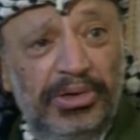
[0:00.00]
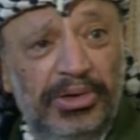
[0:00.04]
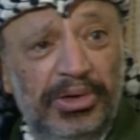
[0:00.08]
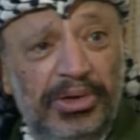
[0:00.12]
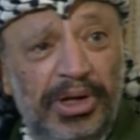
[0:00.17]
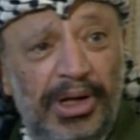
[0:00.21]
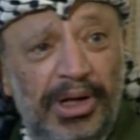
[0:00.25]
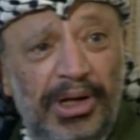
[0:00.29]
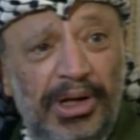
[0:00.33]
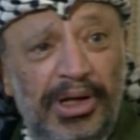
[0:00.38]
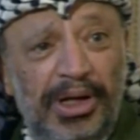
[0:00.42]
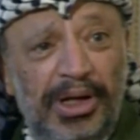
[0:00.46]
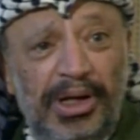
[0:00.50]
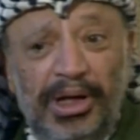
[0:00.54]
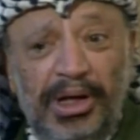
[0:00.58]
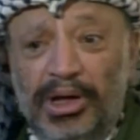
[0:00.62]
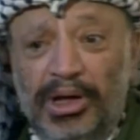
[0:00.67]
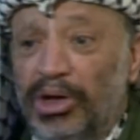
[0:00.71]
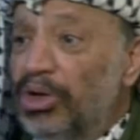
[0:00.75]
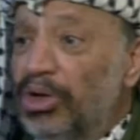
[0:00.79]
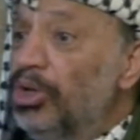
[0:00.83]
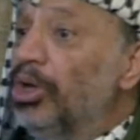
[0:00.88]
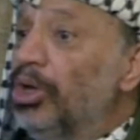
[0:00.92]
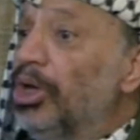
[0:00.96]

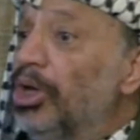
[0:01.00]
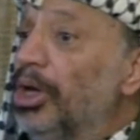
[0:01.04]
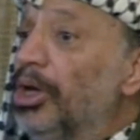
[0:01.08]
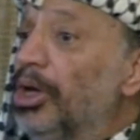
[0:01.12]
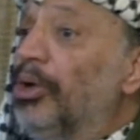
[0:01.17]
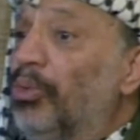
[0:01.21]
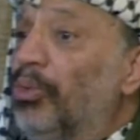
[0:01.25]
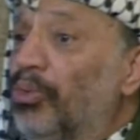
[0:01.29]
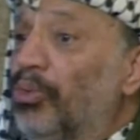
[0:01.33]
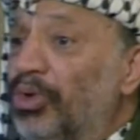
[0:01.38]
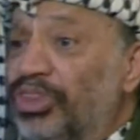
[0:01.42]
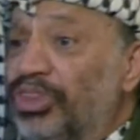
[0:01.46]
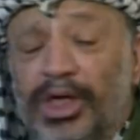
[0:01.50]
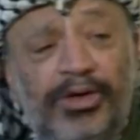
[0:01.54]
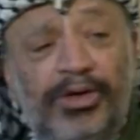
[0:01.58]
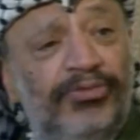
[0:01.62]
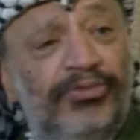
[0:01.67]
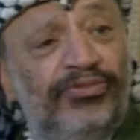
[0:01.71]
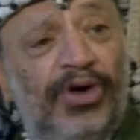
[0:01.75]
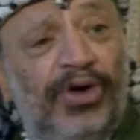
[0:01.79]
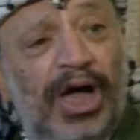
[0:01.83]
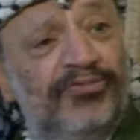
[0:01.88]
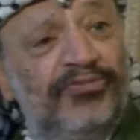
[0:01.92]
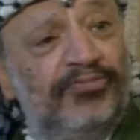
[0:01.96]
with the
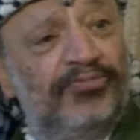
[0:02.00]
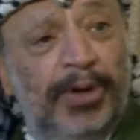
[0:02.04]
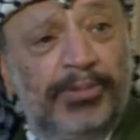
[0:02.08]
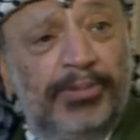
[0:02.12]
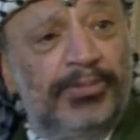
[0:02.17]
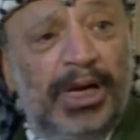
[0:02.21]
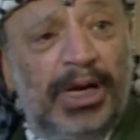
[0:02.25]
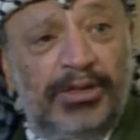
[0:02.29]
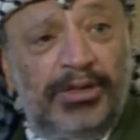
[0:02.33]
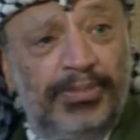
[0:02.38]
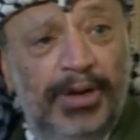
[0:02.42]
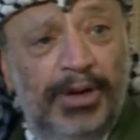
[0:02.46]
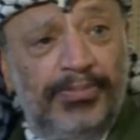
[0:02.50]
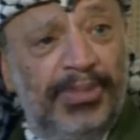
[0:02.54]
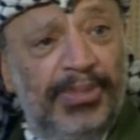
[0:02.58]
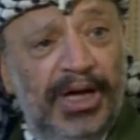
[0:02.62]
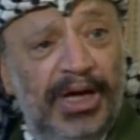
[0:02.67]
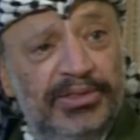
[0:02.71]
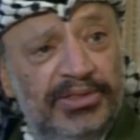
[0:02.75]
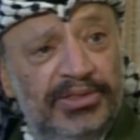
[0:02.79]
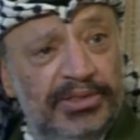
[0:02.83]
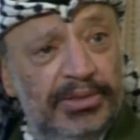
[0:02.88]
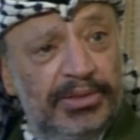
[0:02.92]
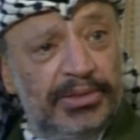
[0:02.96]
5 permanent
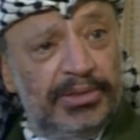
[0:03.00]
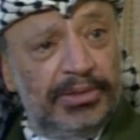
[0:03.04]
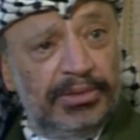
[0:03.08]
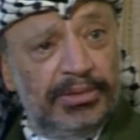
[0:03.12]
members.